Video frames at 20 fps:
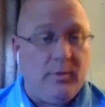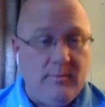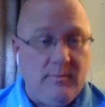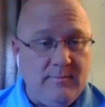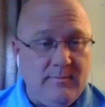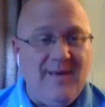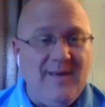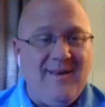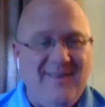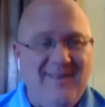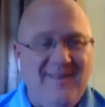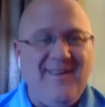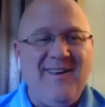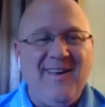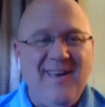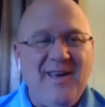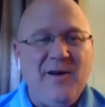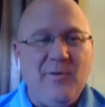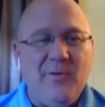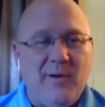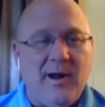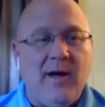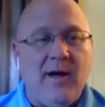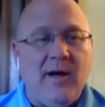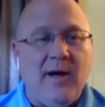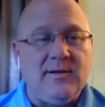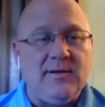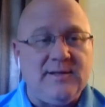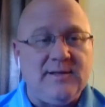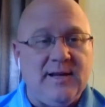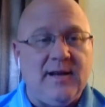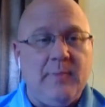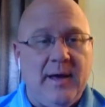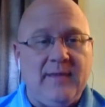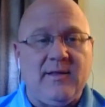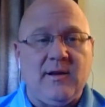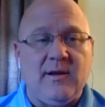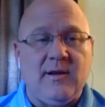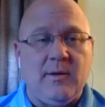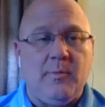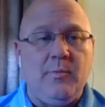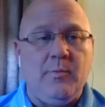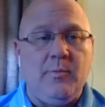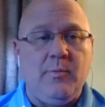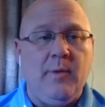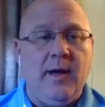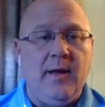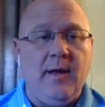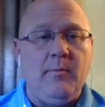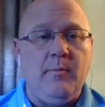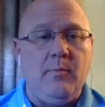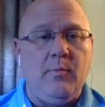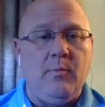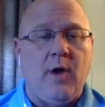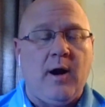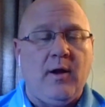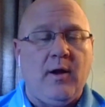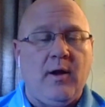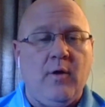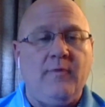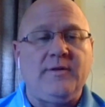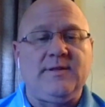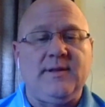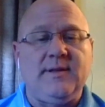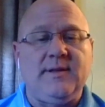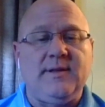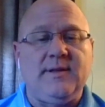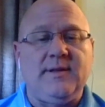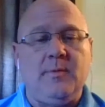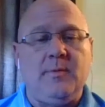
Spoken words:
Went out and did it, made brought it over to them.